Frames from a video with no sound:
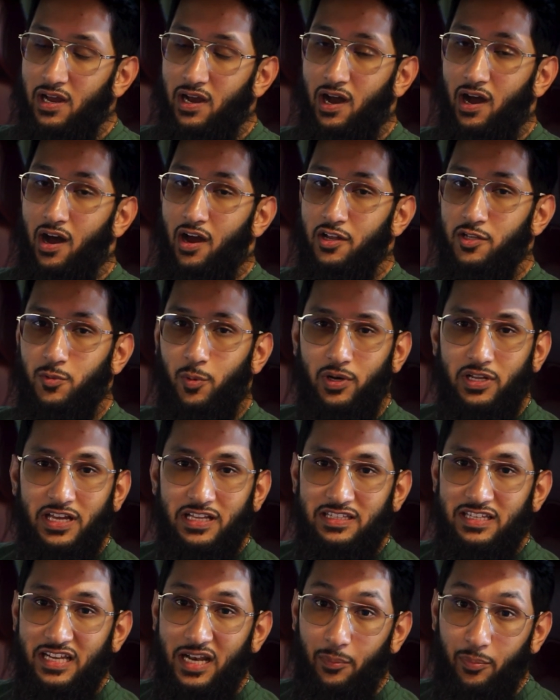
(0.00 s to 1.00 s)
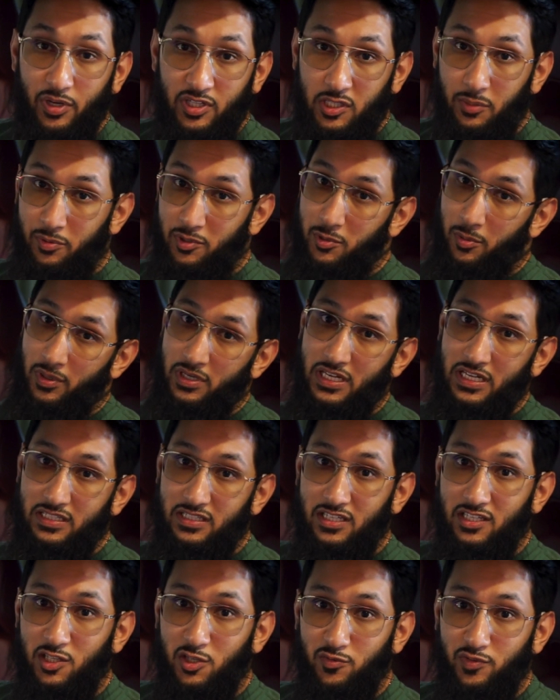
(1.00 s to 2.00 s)
In 2018, I picked up a
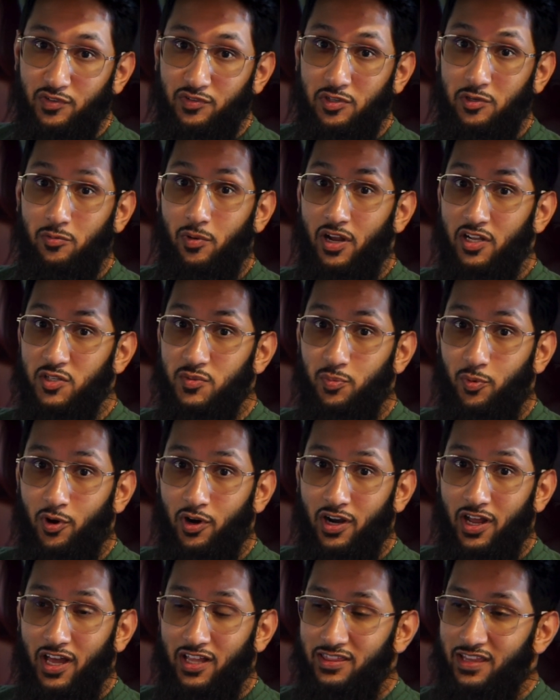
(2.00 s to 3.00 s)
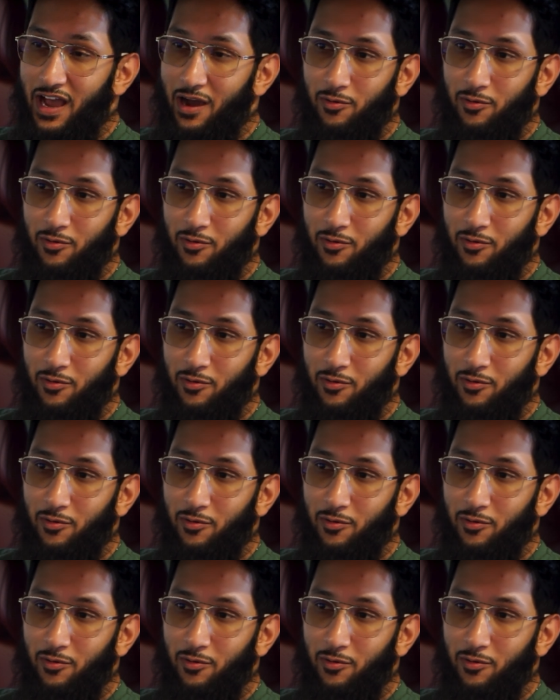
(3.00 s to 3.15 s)
2018 Q50 Red Sport, and that